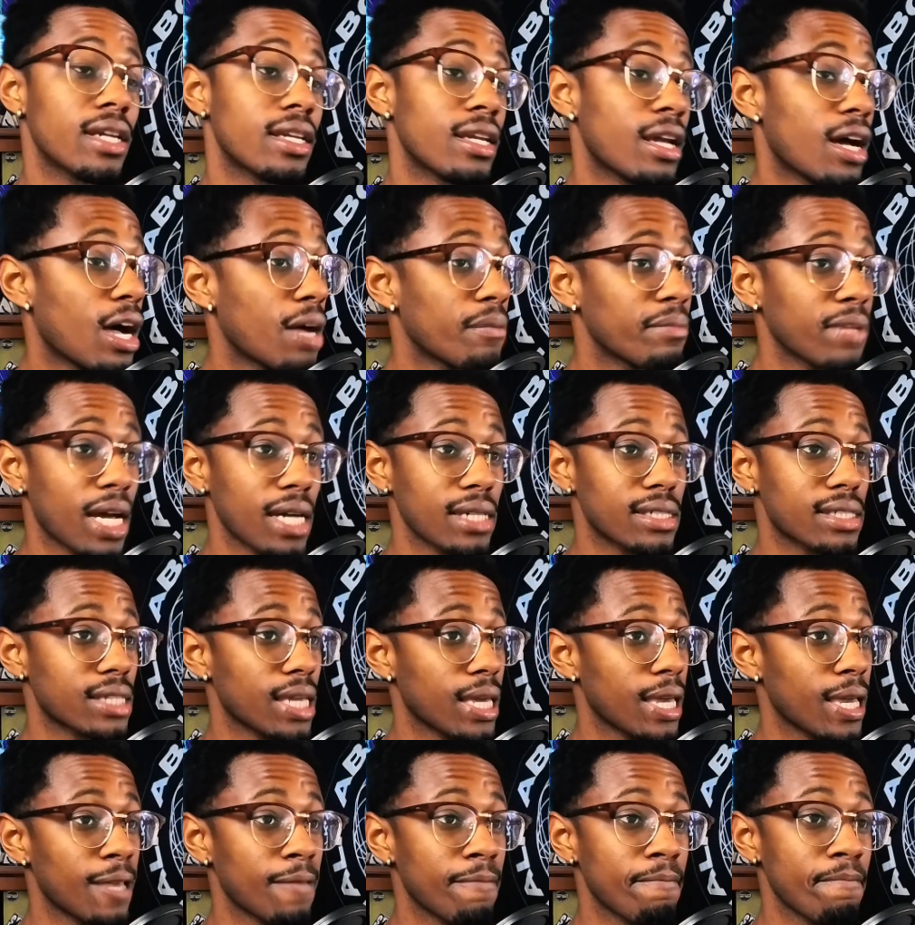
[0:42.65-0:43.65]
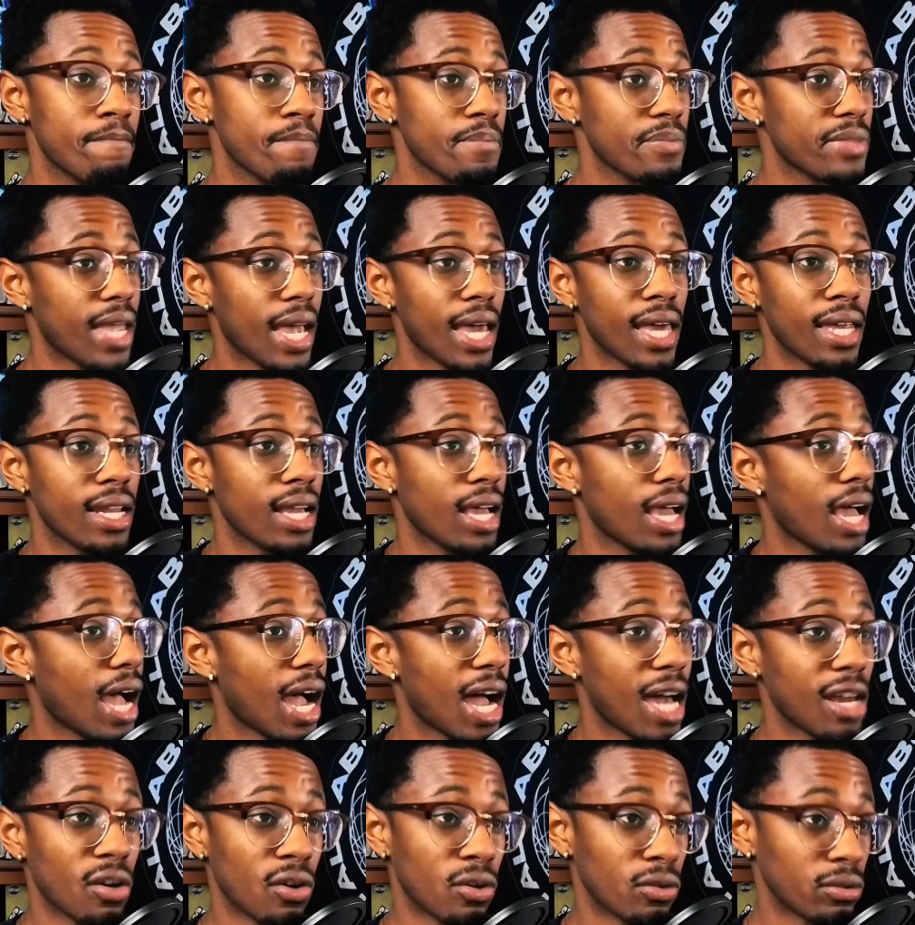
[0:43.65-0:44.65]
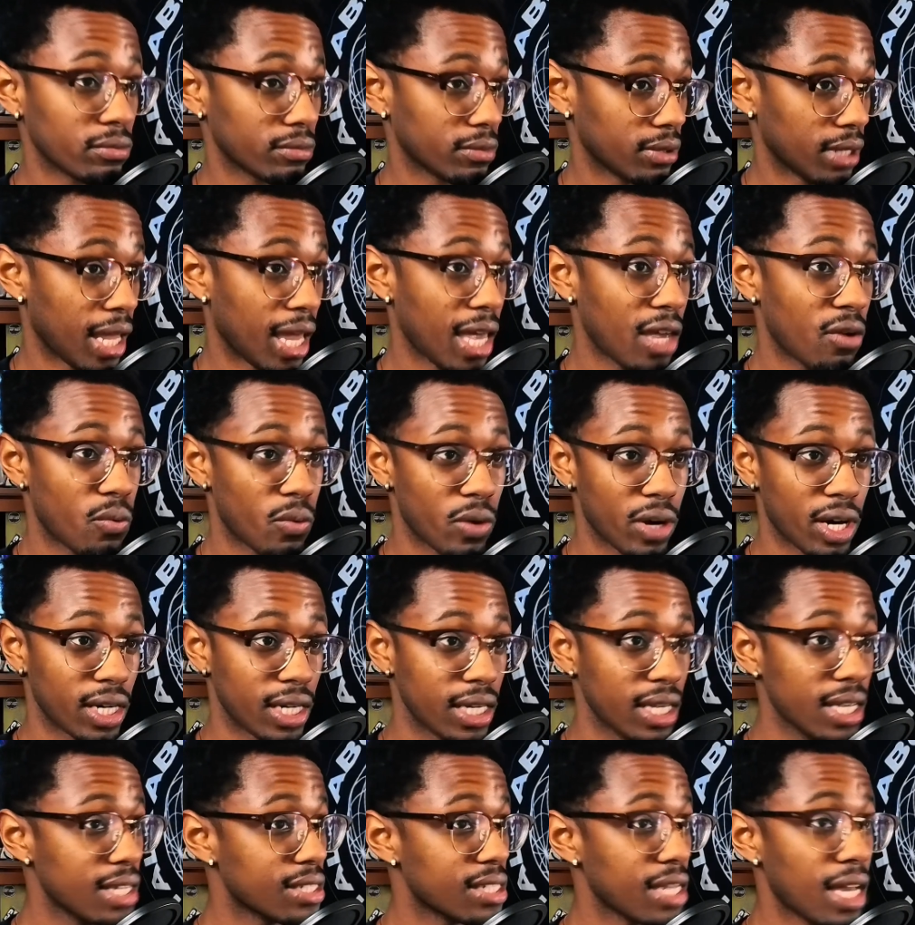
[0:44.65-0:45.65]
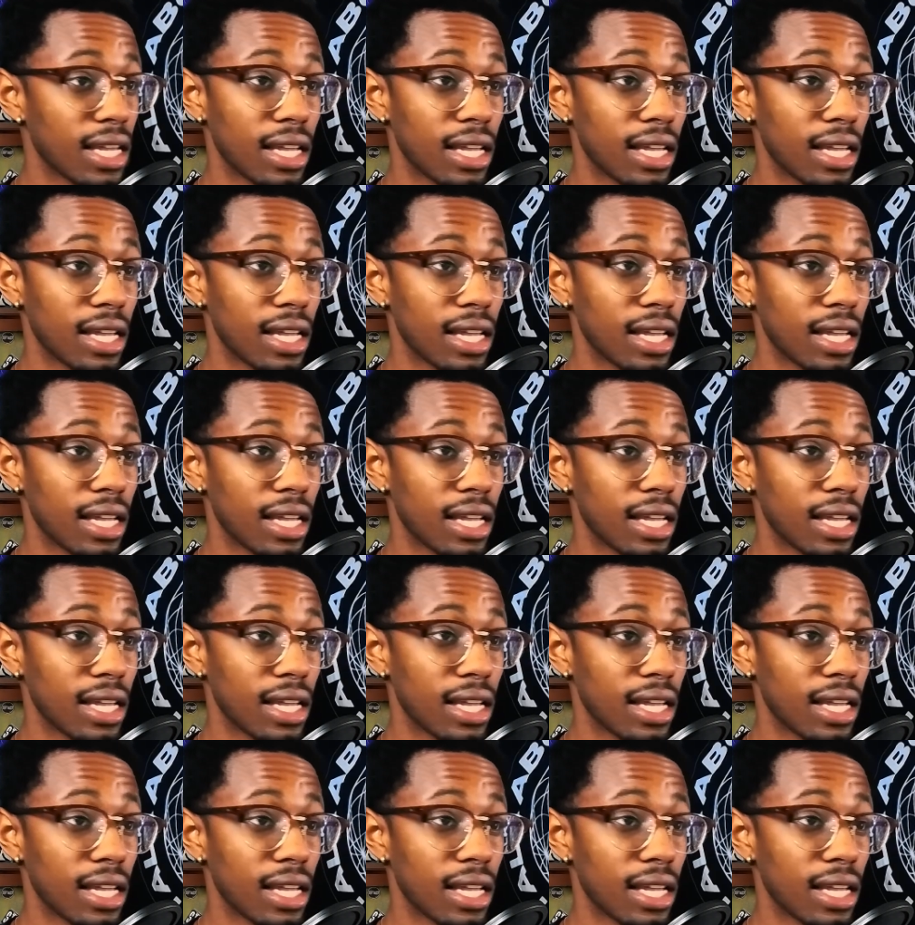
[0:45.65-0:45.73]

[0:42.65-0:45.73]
Now, I'm not saying that I don't like where it is.